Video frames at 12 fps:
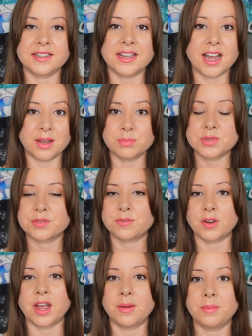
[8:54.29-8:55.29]
comes
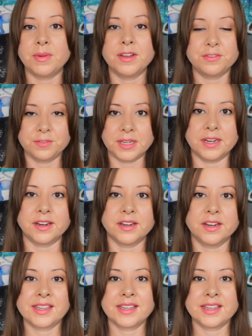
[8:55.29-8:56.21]
from fear.